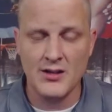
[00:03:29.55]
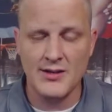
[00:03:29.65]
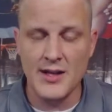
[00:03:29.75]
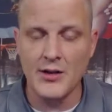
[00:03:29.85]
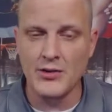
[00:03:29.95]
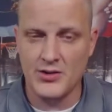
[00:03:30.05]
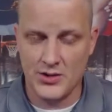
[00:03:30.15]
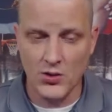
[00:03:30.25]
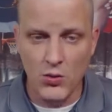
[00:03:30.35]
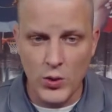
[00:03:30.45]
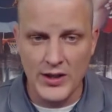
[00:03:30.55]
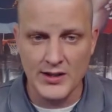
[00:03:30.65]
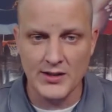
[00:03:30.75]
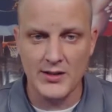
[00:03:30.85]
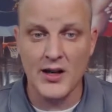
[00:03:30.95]
dared
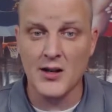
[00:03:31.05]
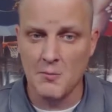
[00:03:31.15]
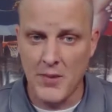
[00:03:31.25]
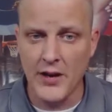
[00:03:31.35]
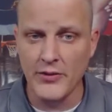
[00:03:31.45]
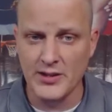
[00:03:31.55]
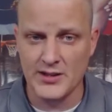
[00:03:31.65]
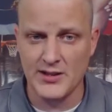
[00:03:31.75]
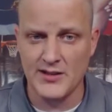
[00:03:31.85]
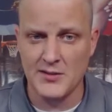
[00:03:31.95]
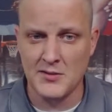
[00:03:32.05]
tweet a comparison